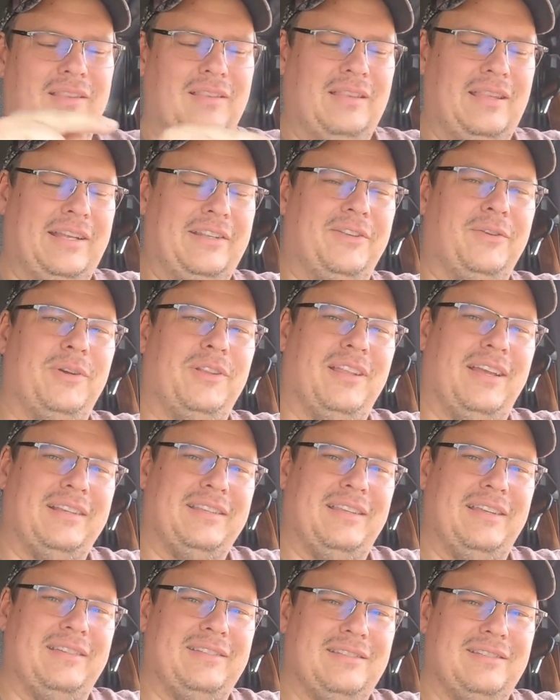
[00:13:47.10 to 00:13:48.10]
They do it
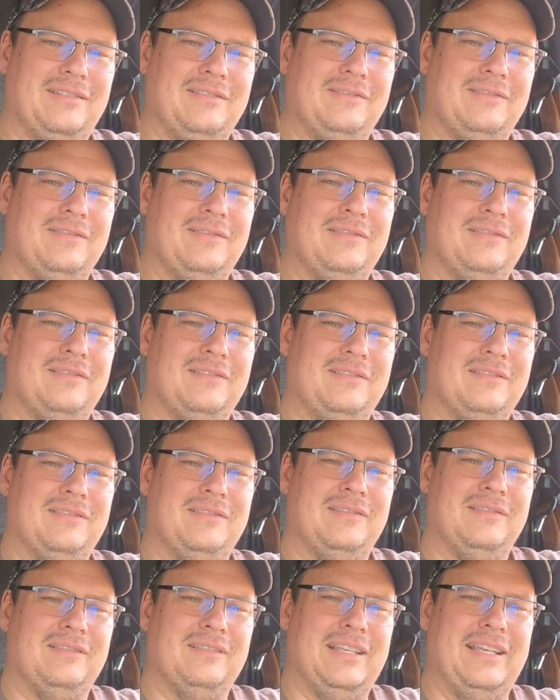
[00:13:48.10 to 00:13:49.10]
like this.
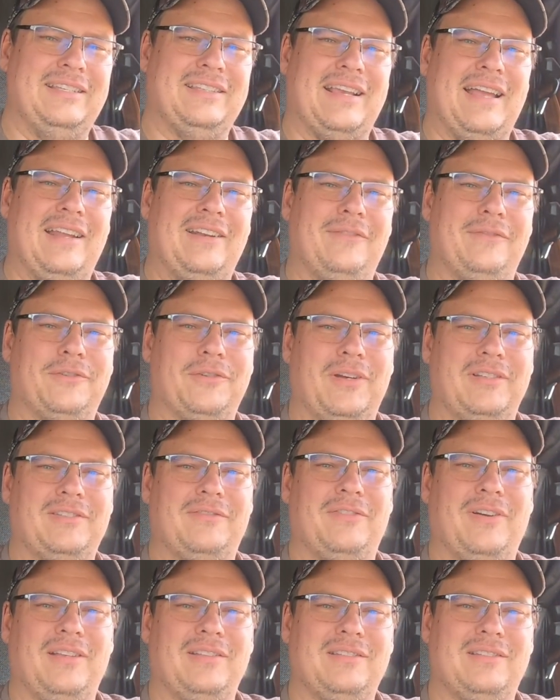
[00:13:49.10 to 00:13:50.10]
These kind of trust
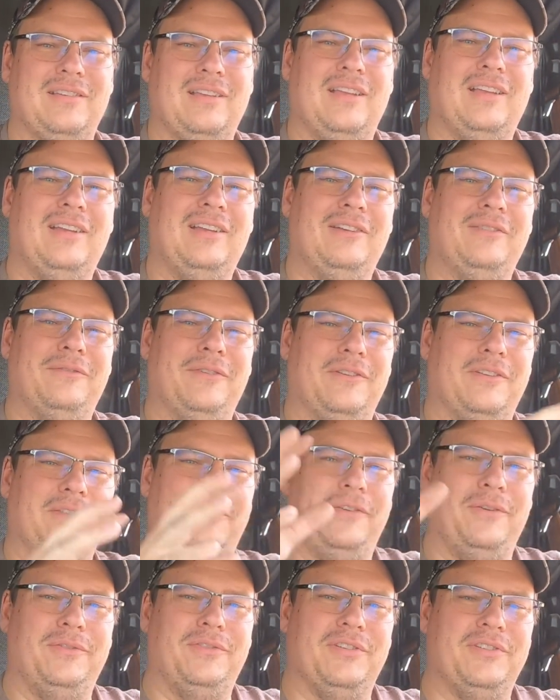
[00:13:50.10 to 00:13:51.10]
funds for their
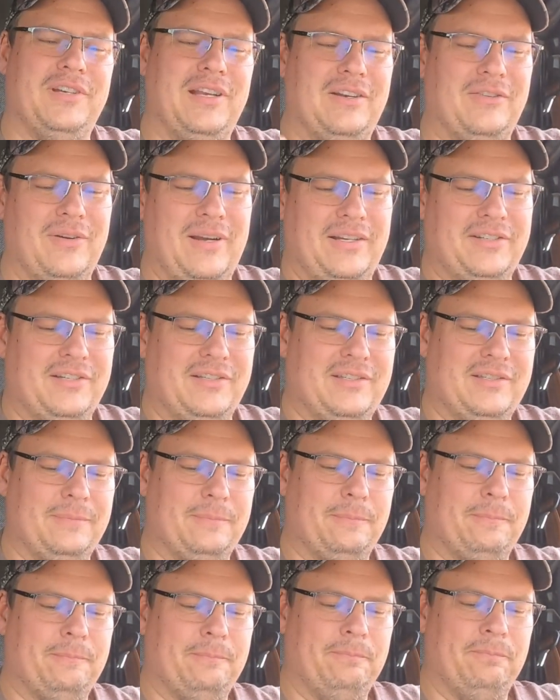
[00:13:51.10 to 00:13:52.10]
future generations.
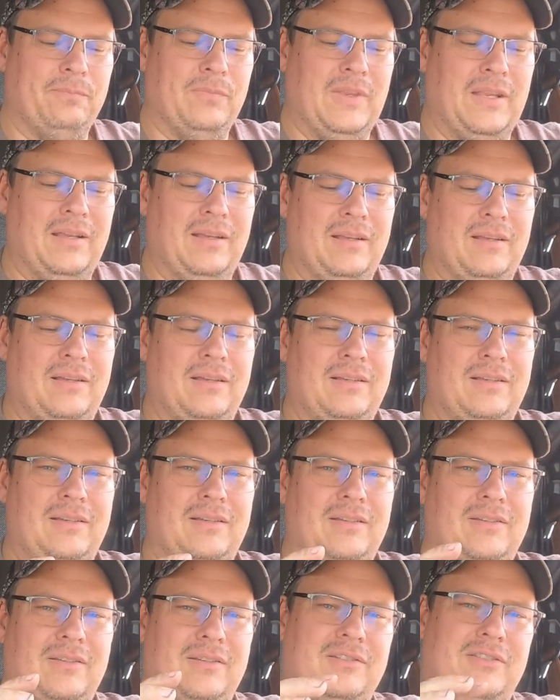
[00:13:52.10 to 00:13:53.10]

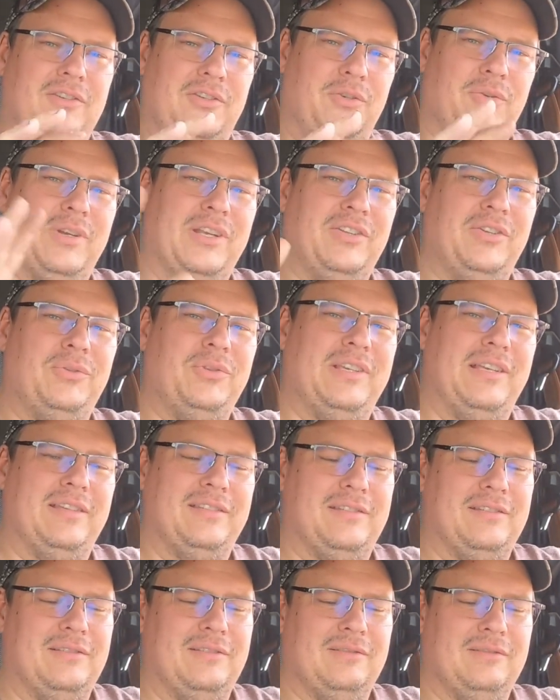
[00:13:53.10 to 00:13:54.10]
So you can do
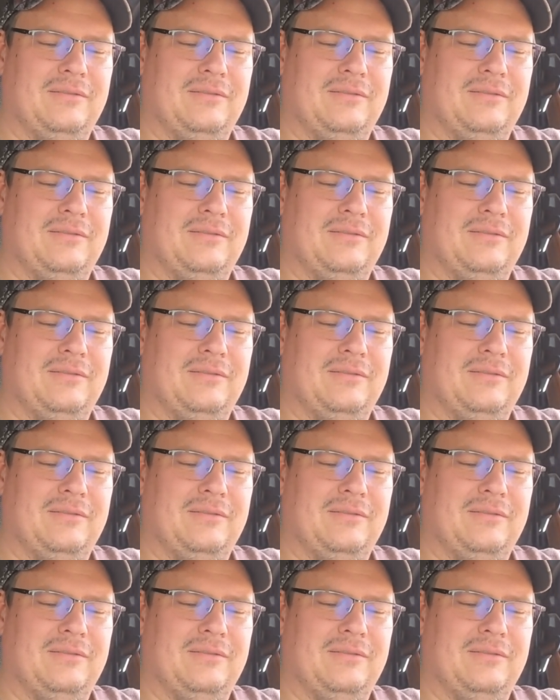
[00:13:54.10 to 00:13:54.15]
this.